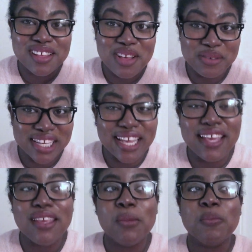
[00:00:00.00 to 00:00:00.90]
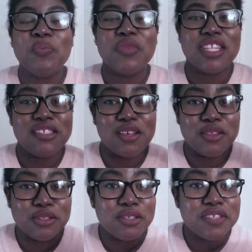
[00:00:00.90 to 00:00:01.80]
Okay, so
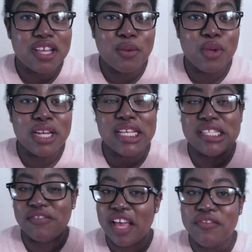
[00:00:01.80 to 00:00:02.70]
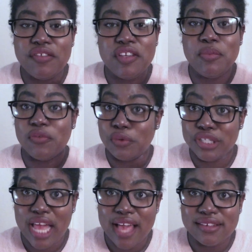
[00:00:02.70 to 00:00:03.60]
the Louis Vuitton one is $550 before
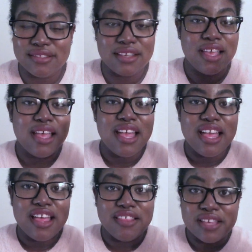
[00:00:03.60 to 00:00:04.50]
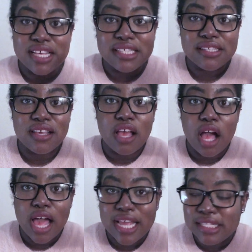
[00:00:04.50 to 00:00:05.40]
tax. This
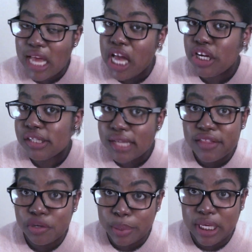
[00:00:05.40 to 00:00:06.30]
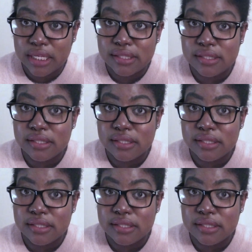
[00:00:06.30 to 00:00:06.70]
entire leather piece